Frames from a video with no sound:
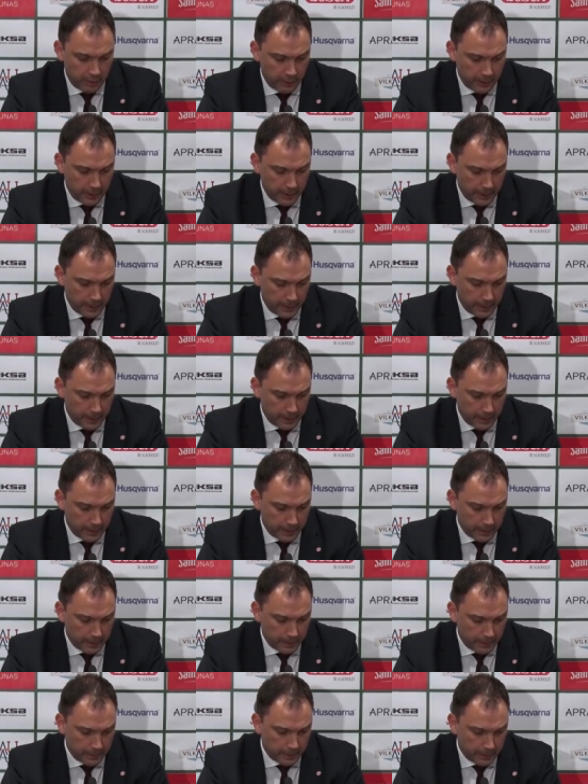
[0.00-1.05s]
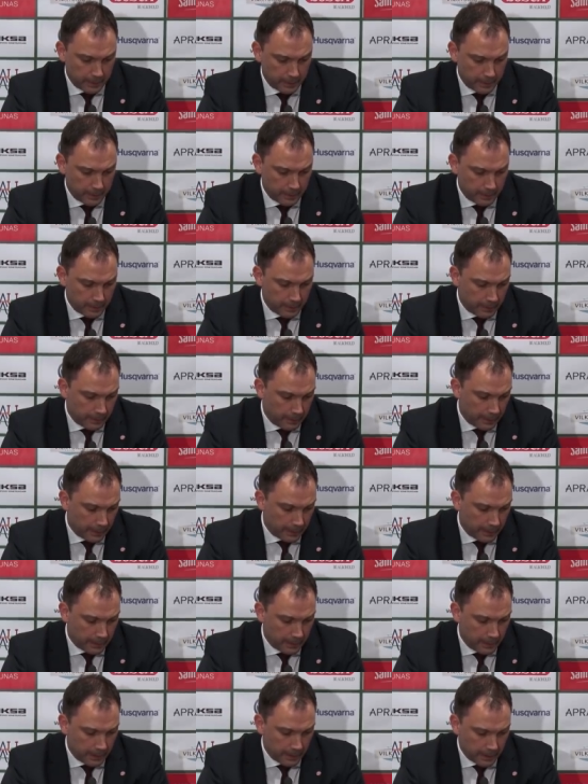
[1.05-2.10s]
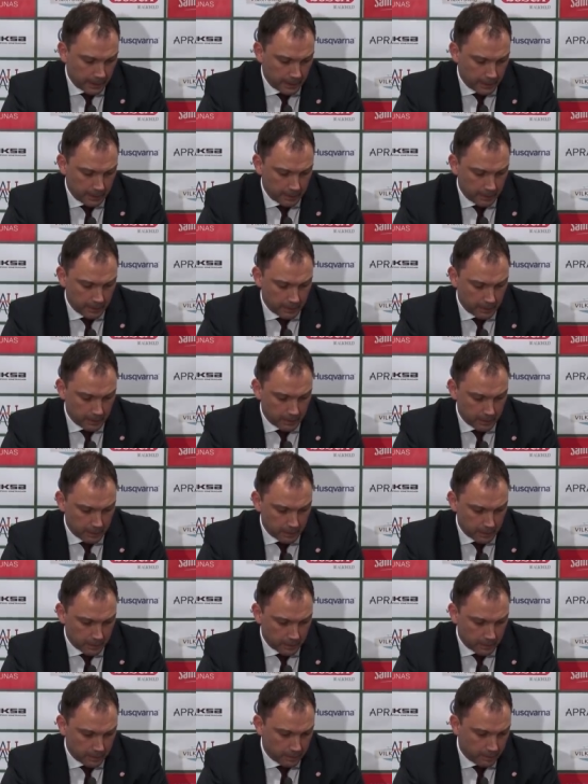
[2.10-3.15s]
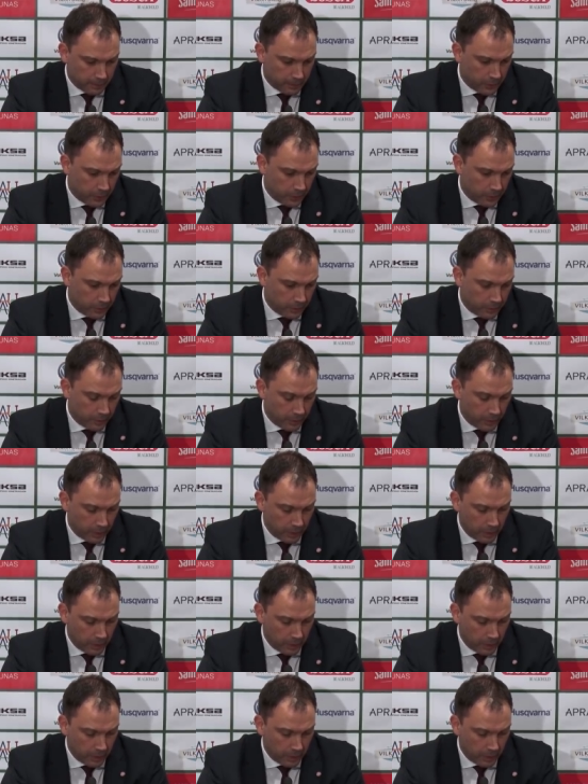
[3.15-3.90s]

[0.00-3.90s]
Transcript: And at the end, you know,